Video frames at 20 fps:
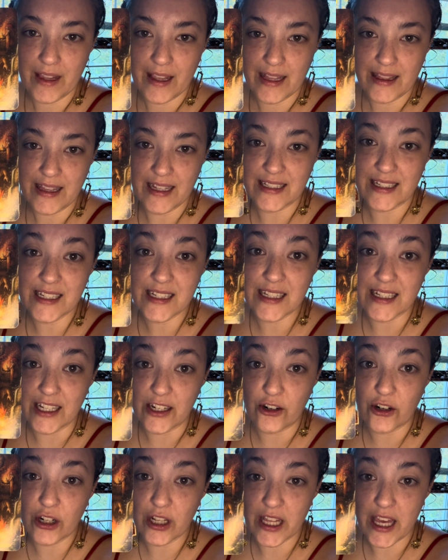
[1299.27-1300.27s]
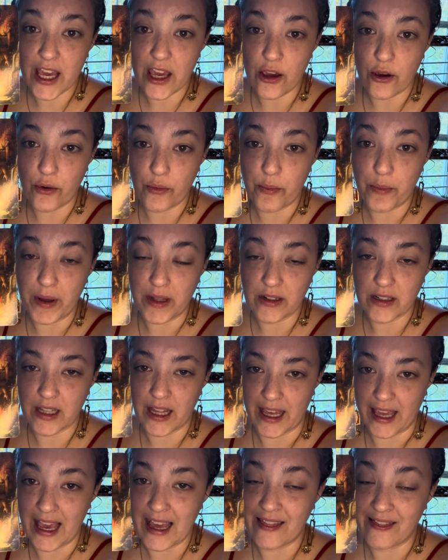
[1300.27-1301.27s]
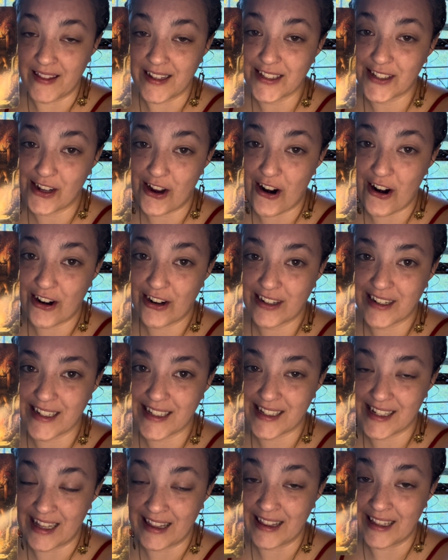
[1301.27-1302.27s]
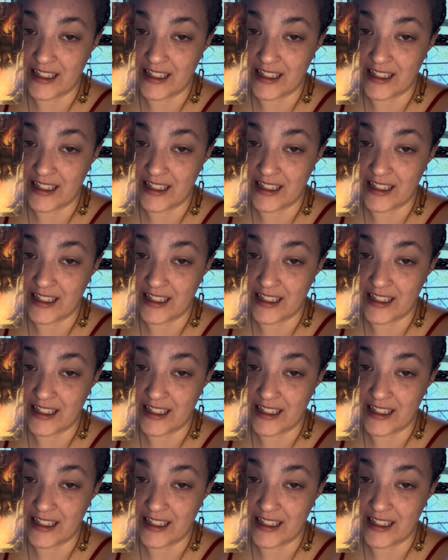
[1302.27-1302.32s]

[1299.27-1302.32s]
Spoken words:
This is literally you built, like in this card, this